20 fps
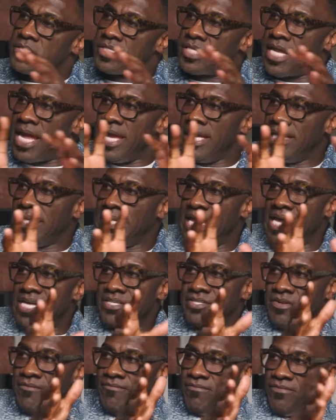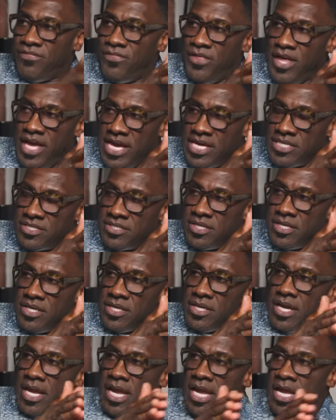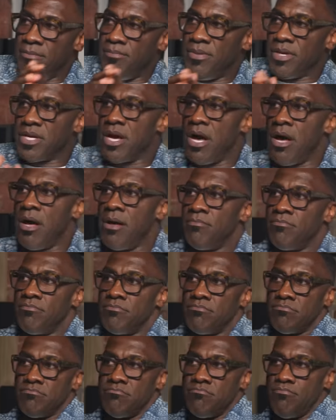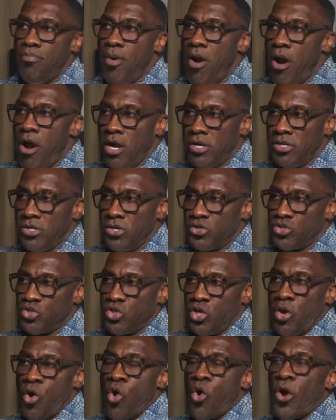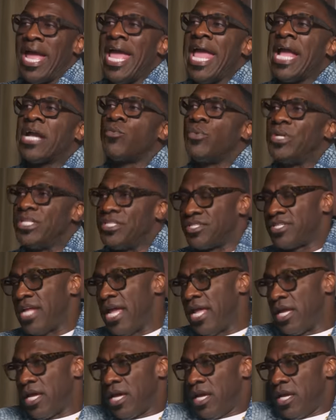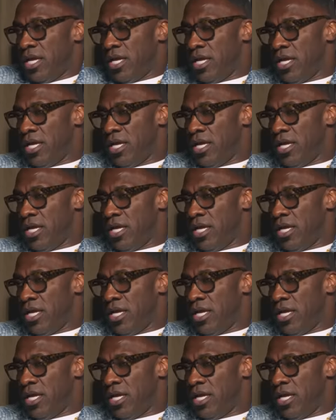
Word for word: take less of this and become partnership or equity stake?